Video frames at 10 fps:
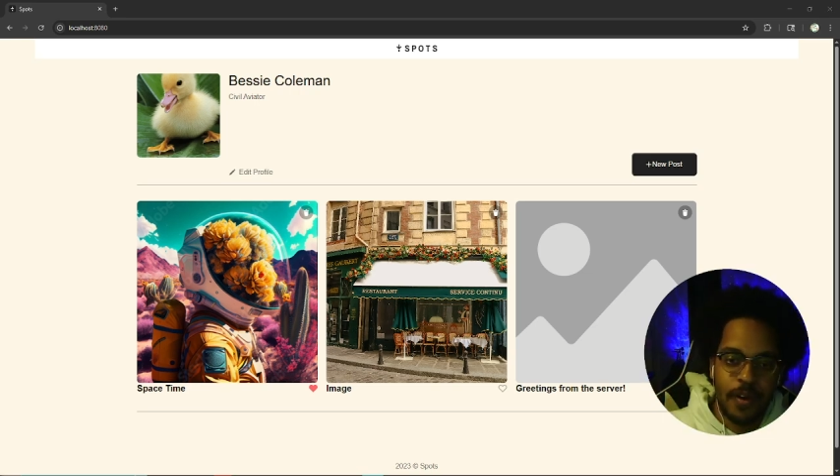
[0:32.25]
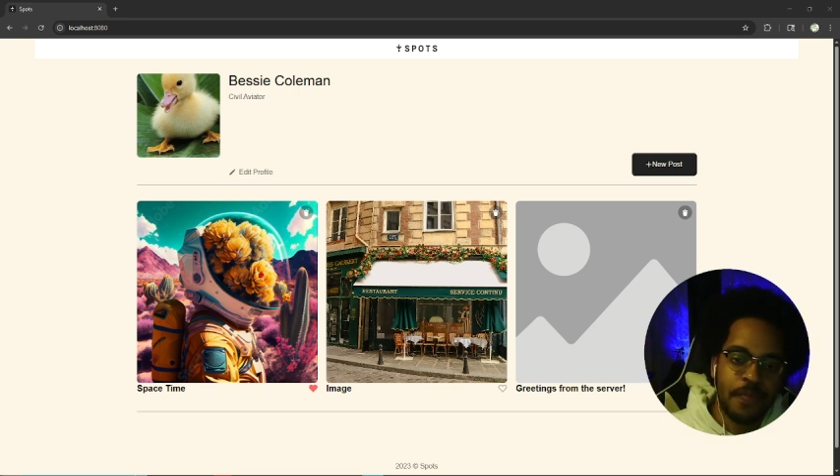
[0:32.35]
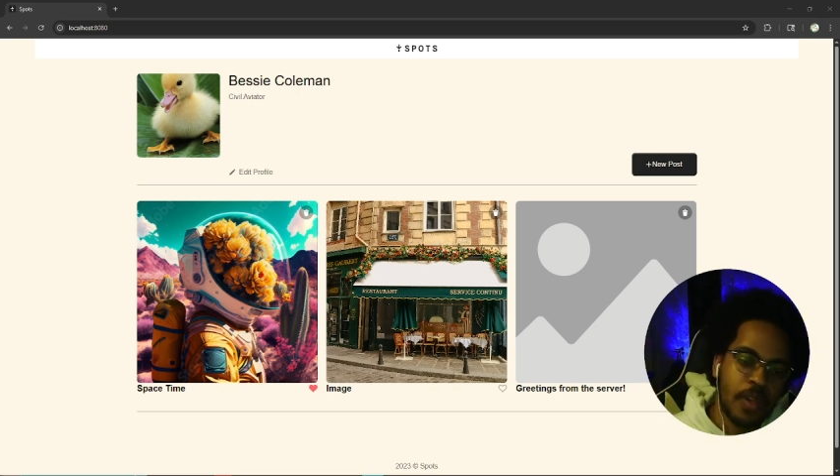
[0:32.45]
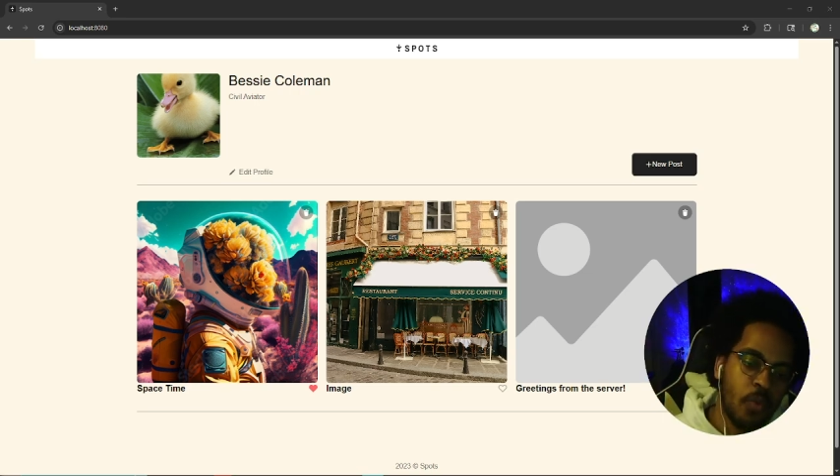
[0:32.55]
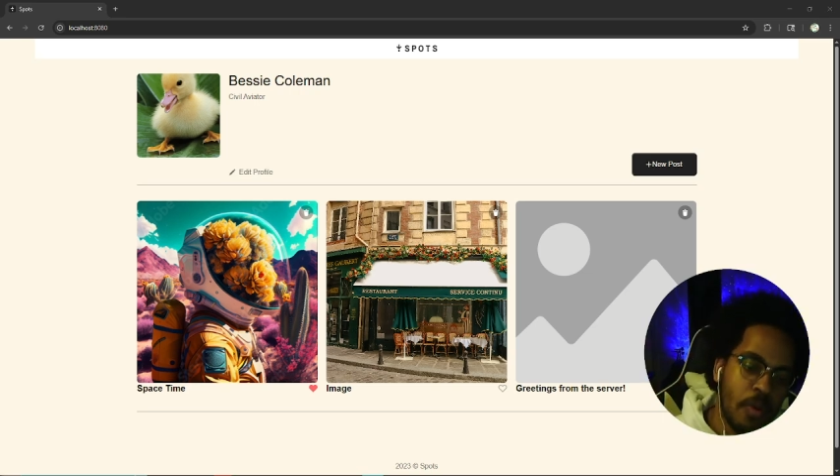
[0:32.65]

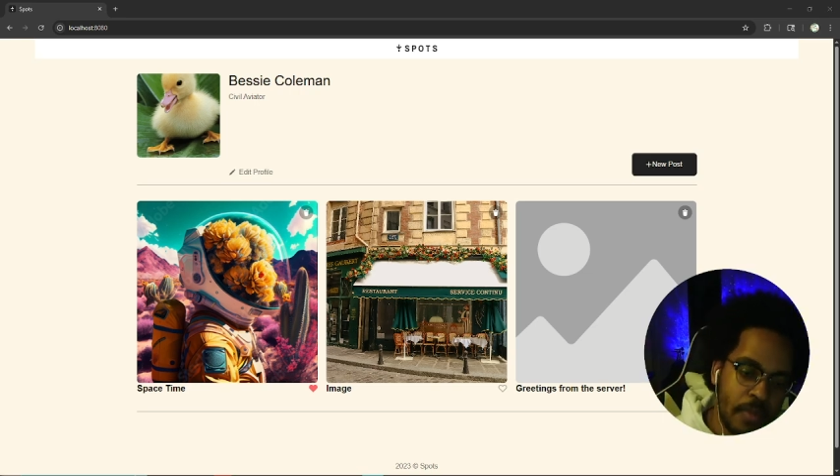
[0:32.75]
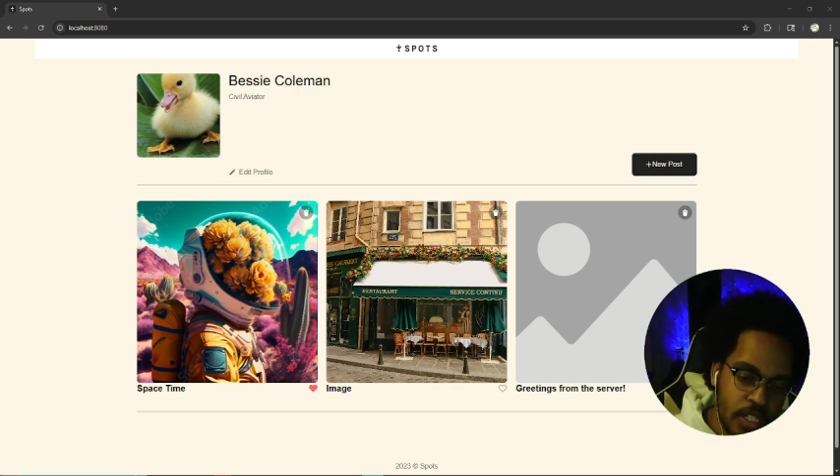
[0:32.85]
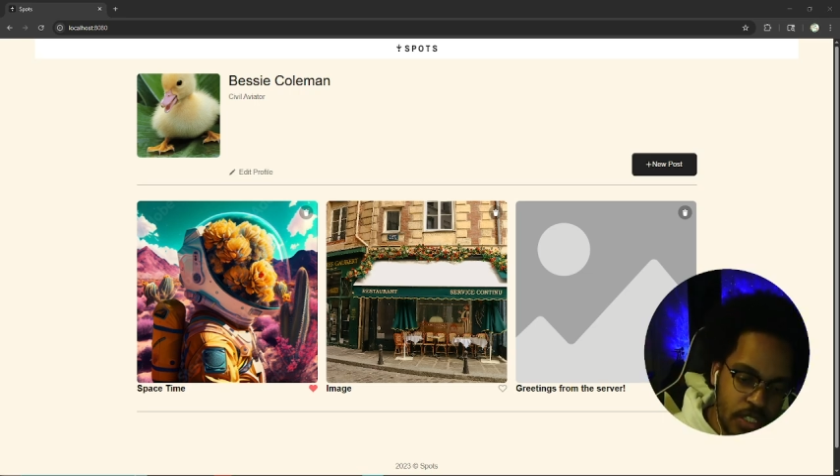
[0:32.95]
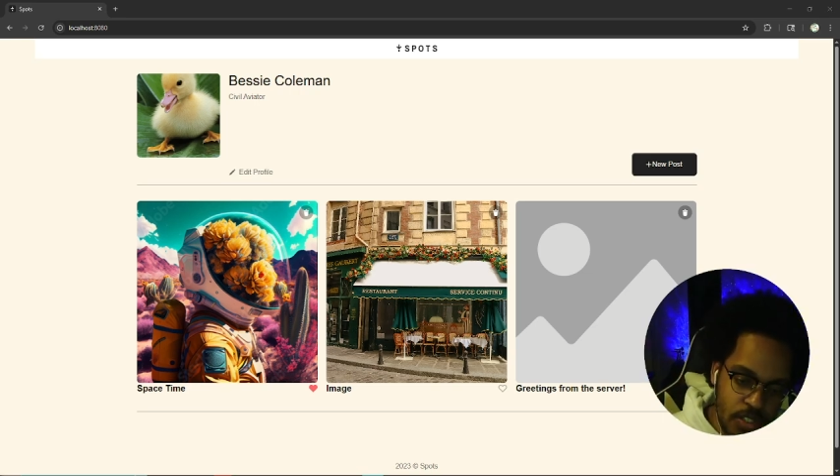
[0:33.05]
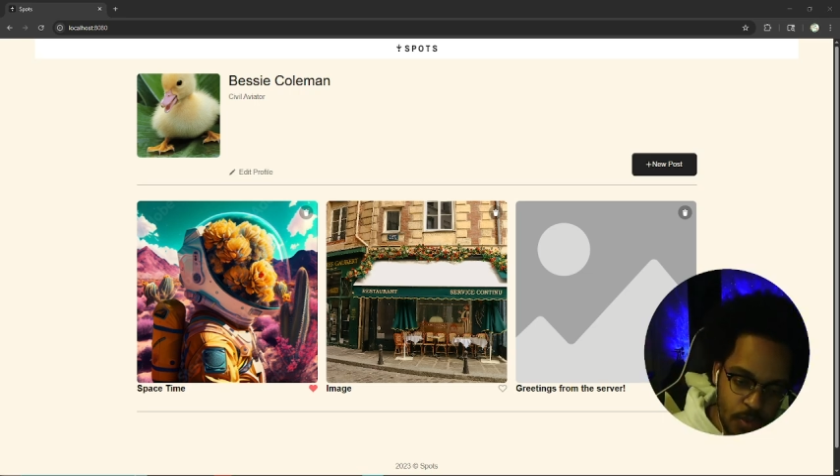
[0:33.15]
And what makes
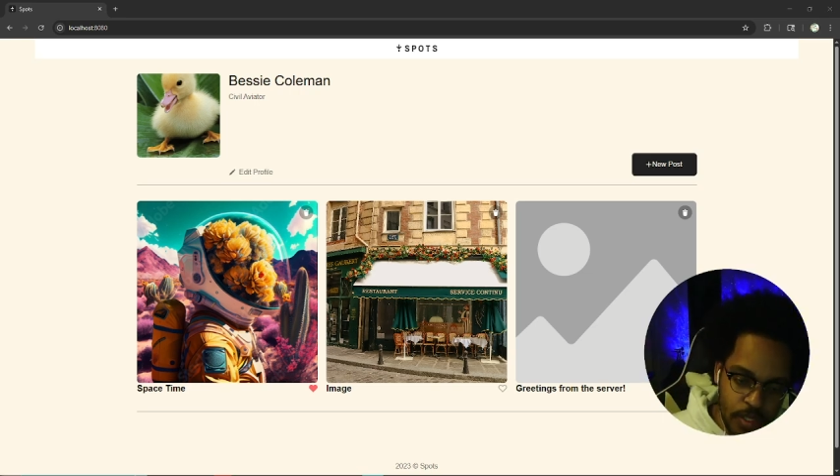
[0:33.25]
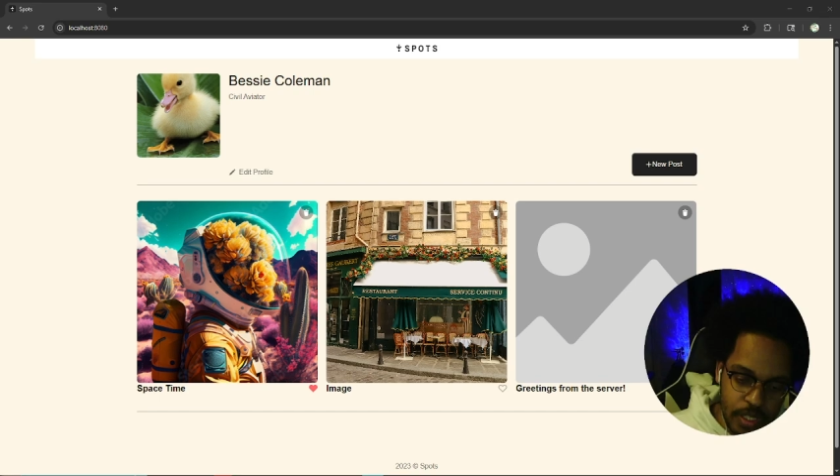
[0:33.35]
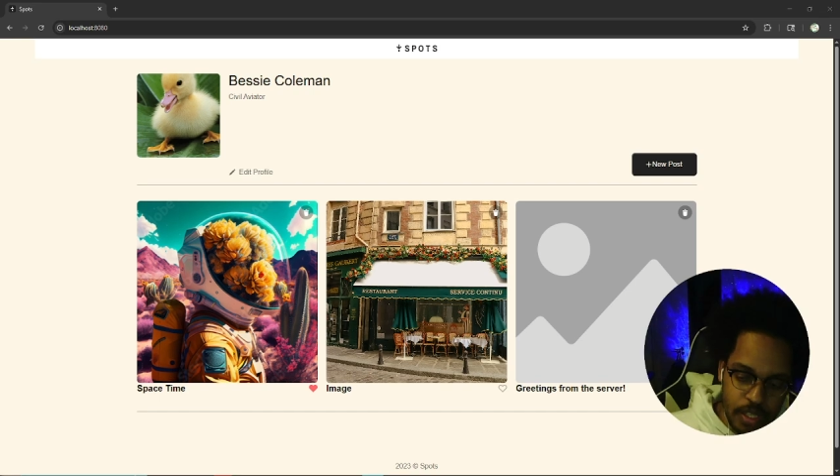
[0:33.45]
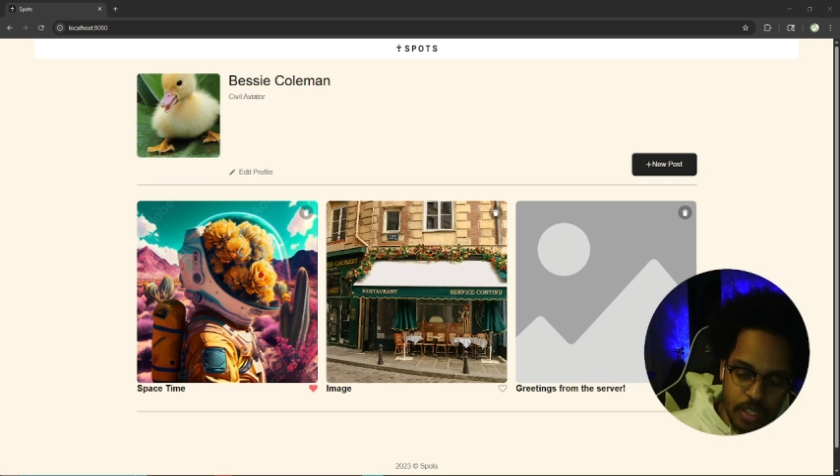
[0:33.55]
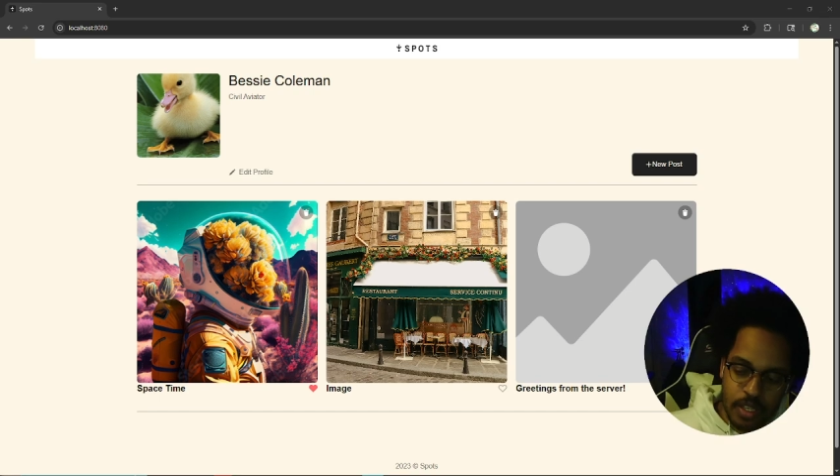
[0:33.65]
this
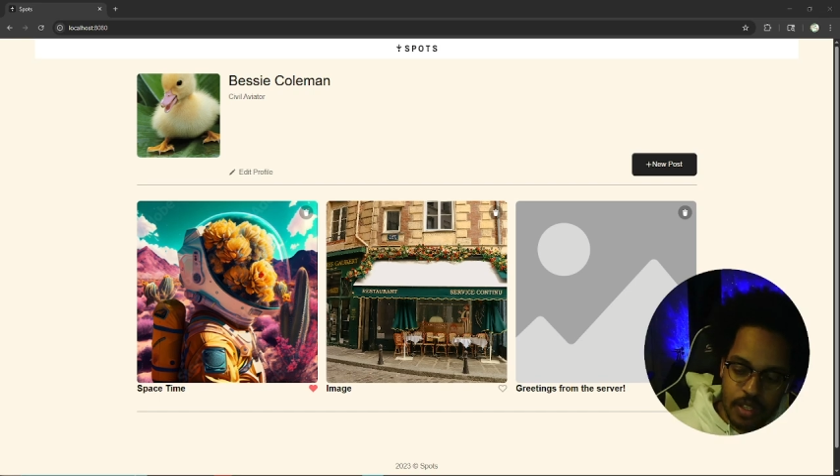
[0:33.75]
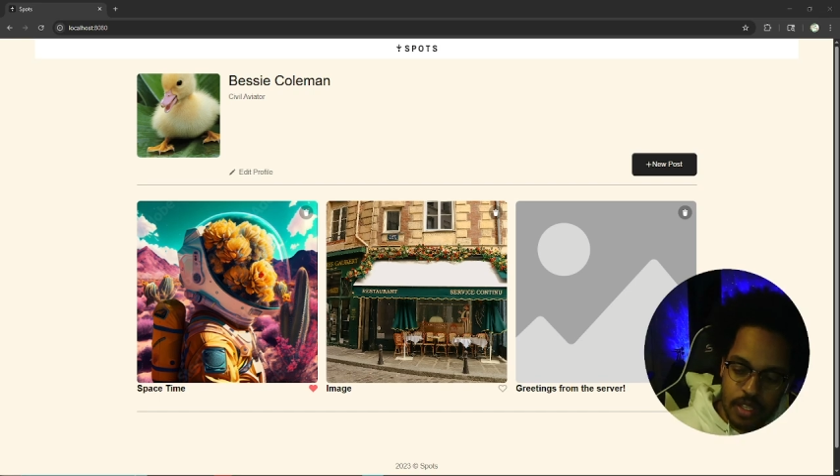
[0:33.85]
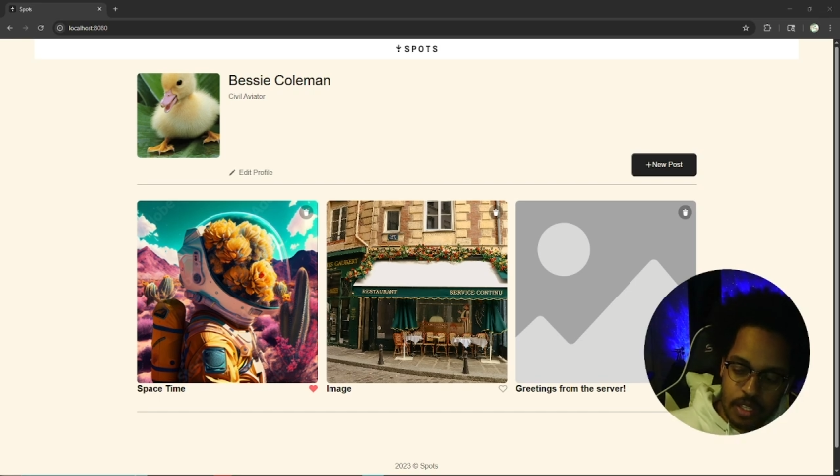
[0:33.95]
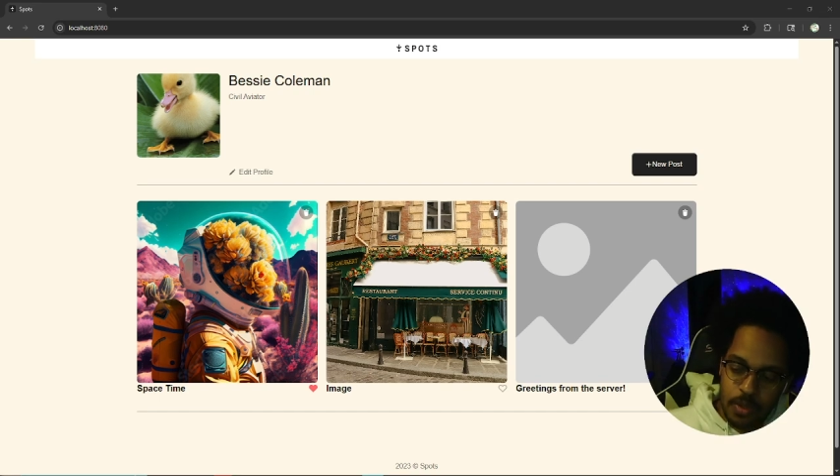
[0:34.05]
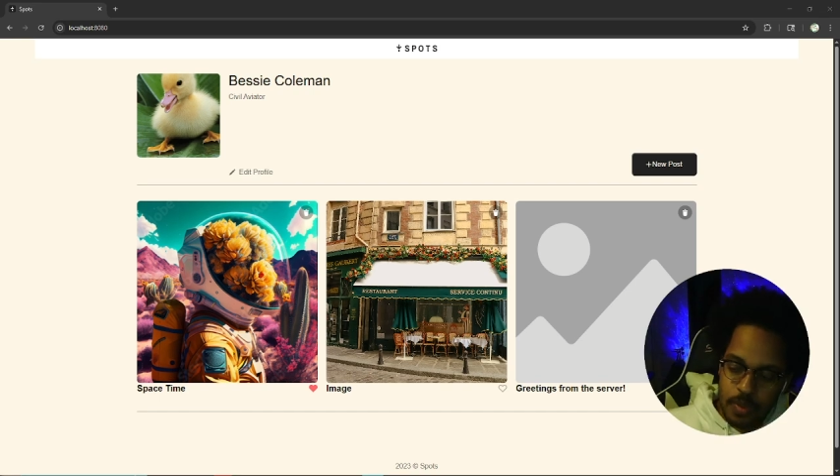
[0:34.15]
really
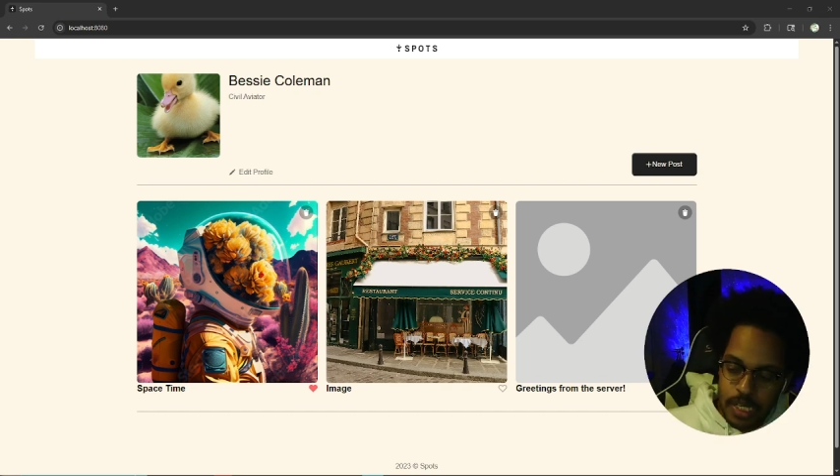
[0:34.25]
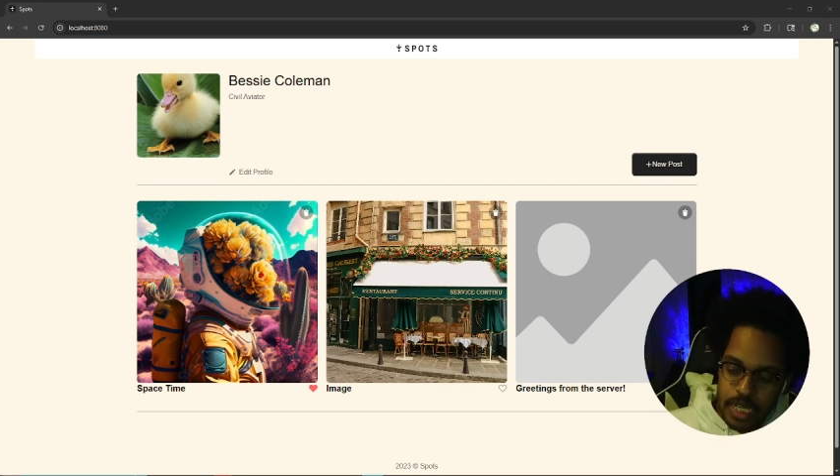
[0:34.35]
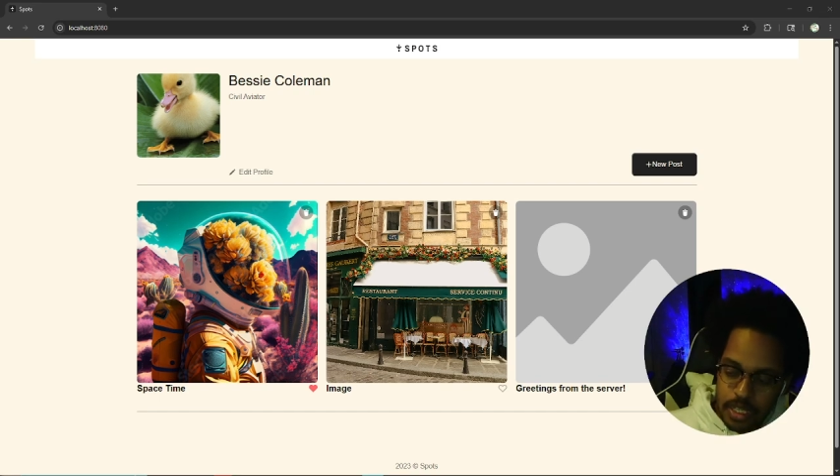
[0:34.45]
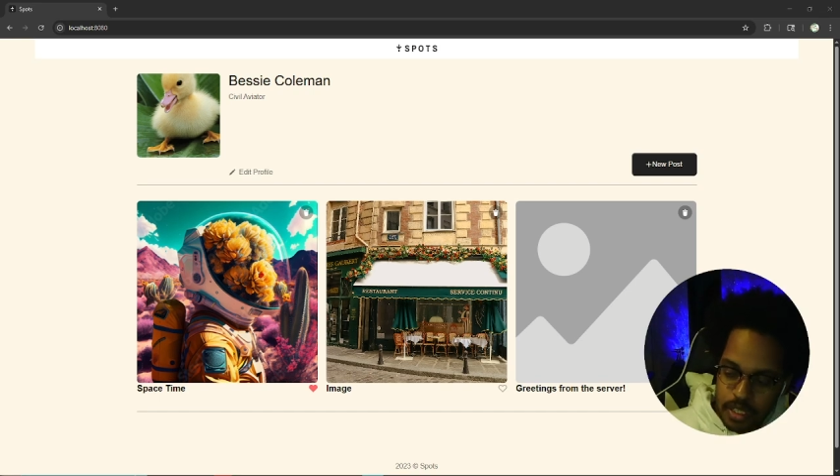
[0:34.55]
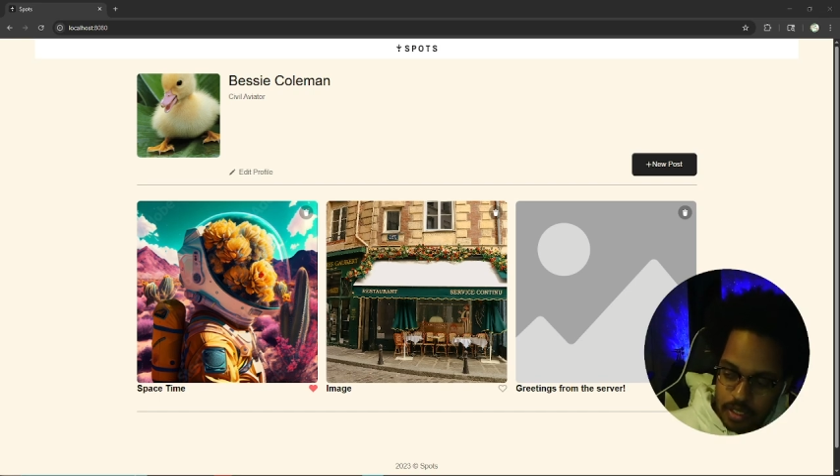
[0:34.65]

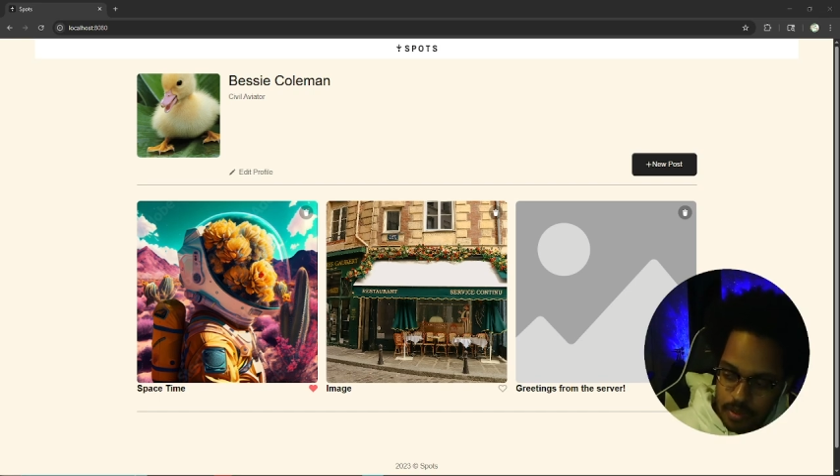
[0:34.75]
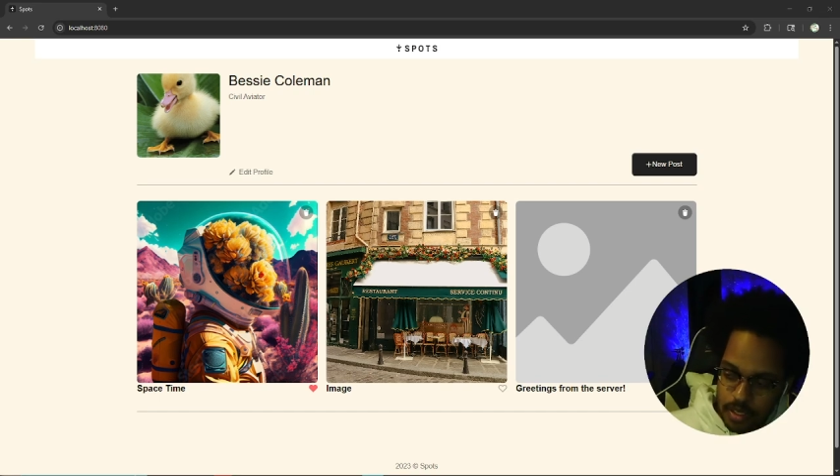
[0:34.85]
unique